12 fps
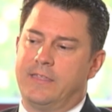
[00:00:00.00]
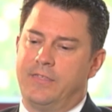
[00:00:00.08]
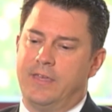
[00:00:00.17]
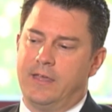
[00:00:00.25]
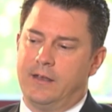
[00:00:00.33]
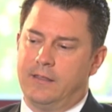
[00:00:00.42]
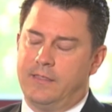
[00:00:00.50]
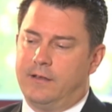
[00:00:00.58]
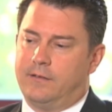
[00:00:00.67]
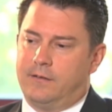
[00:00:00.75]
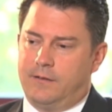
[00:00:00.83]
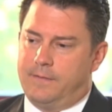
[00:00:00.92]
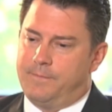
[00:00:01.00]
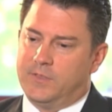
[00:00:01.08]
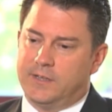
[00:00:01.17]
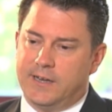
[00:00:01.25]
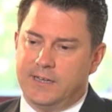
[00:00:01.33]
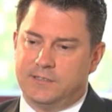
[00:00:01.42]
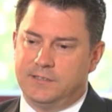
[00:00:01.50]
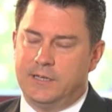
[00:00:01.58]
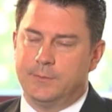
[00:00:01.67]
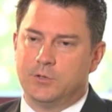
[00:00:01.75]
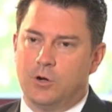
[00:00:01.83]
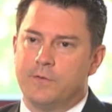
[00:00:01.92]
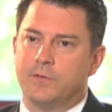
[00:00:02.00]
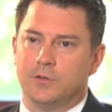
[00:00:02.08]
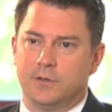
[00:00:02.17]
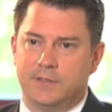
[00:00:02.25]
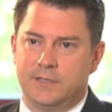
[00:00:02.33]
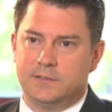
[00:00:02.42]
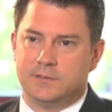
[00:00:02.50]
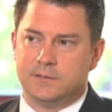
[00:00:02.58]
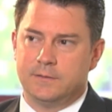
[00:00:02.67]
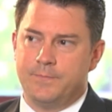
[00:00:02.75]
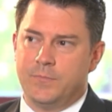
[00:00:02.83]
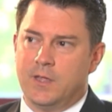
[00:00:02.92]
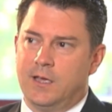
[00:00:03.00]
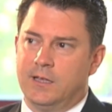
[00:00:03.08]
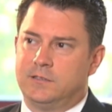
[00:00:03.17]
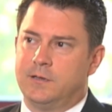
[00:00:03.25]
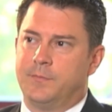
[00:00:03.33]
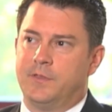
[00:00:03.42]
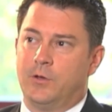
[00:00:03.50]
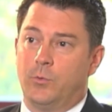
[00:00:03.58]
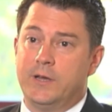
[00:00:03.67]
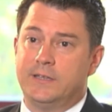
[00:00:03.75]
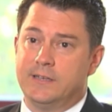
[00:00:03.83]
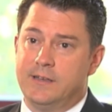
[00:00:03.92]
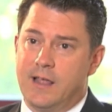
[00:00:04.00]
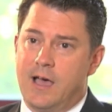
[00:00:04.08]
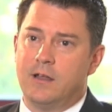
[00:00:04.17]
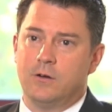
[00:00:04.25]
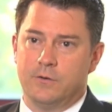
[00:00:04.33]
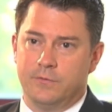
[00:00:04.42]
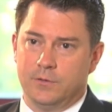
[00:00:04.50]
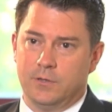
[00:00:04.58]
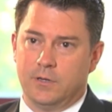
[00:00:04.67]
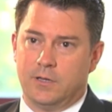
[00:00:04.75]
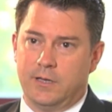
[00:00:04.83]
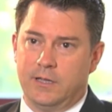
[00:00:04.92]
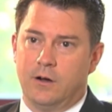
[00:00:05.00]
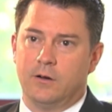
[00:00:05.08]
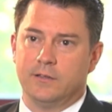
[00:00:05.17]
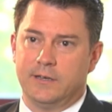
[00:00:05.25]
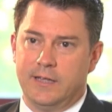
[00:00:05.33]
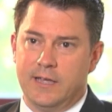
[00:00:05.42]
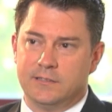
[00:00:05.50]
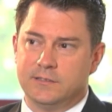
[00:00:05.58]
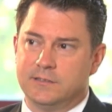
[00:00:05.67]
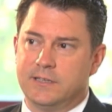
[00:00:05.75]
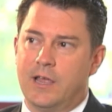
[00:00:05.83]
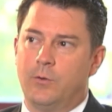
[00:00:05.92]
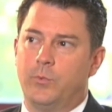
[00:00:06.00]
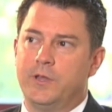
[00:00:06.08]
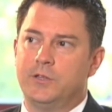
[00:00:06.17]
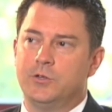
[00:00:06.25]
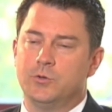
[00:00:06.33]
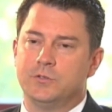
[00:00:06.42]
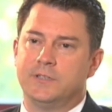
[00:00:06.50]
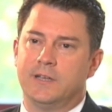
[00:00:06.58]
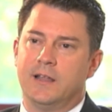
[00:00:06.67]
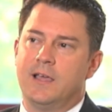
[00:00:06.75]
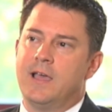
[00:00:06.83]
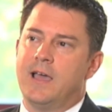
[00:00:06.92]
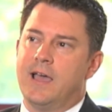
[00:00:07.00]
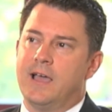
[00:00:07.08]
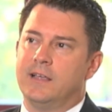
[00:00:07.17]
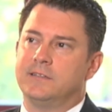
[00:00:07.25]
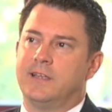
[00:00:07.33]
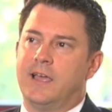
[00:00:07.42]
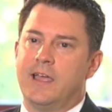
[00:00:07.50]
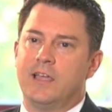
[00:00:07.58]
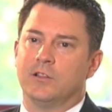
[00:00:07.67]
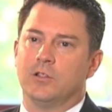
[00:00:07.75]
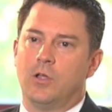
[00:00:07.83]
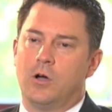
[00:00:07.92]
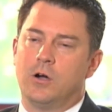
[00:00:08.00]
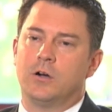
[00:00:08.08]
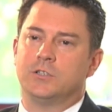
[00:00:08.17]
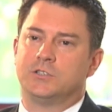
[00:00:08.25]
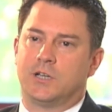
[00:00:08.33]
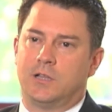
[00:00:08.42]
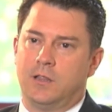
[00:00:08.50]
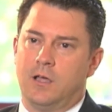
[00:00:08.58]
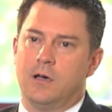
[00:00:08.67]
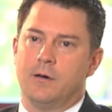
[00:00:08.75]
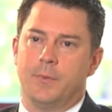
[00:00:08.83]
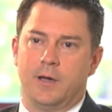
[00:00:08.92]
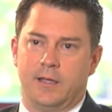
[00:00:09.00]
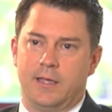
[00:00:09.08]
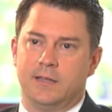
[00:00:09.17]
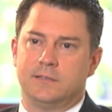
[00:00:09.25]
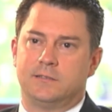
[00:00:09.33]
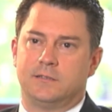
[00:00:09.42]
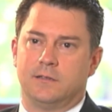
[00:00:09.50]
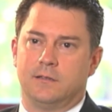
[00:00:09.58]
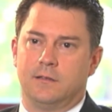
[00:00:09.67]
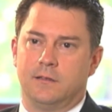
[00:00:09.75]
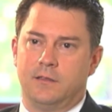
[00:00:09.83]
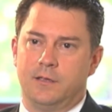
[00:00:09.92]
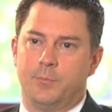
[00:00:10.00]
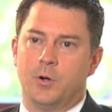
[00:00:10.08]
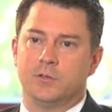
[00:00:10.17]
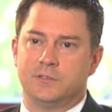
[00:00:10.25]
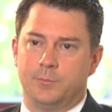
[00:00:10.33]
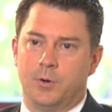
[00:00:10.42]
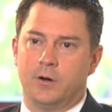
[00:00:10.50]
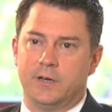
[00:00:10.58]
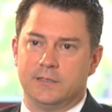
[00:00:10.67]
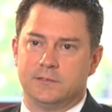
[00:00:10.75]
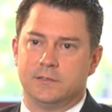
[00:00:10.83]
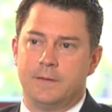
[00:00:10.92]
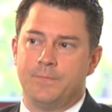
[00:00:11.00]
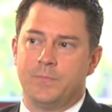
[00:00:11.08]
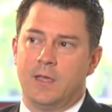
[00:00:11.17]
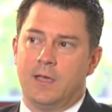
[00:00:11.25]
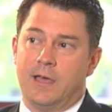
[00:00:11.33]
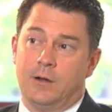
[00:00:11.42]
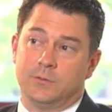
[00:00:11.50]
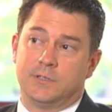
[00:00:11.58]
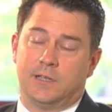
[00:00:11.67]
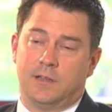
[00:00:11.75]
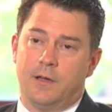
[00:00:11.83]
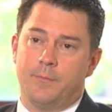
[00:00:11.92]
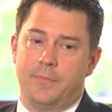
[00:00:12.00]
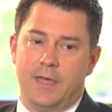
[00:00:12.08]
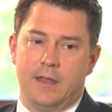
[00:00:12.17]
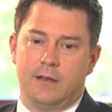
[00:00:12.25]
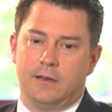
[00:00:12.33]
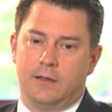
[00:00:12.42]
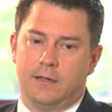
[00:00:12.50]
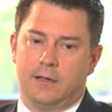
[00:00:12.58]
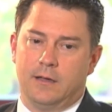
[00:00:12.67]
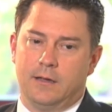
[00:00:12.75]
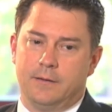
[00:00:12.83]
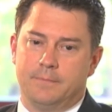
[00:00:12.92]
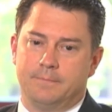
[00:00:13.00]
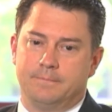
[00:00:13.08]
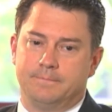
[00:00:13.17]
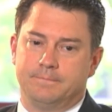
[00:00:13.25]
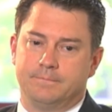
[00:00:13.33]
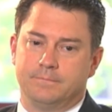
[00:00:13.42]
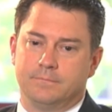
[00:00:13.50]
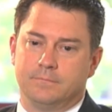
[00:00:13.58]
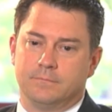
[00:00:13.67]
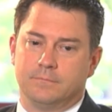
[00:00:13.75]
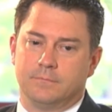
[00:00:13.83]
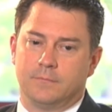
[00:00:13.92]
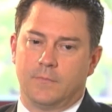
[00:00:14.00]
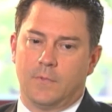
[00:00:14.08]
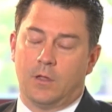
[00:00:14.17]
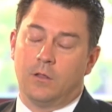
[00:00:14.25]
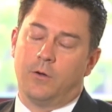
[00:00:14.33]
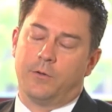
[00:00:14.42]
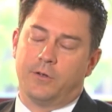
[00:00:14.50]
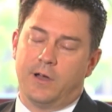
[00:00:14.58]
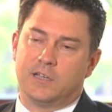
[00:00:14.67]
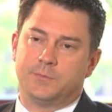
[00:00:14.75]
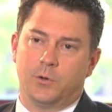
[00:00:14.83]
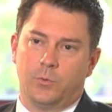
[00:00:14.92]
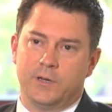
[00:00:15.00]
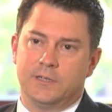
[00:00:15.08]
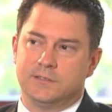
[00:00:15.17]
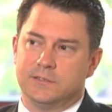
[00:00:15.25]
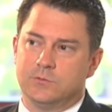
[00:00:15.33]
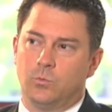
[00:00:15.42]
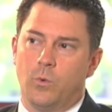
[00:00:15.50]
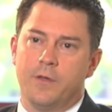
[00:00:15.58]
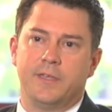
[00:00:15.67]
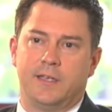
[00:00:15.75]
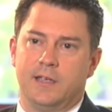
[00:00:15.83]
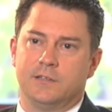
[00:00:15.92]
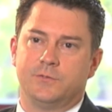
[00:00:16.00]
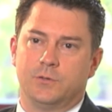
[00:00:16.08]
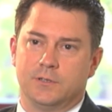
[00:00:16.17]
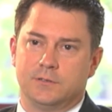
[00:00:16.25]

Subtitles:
that litigation teams overlook this. It's something that we did not overlook in our litigations, and we used it as a large club against the opposing parties. And it was a club that, along with our expert witnesses, won the case for